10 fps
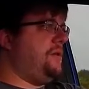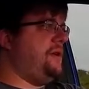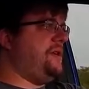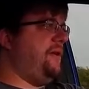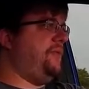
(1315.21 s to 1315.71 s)
You
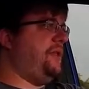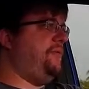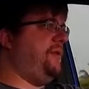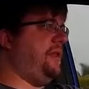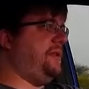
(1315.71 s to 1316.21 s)
can definitely
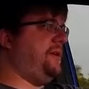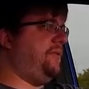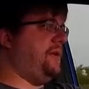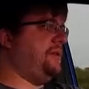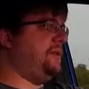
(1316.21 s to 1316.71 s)
feel a
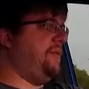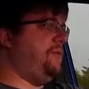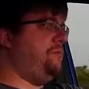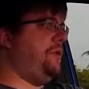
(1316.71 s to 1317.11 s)
difference if you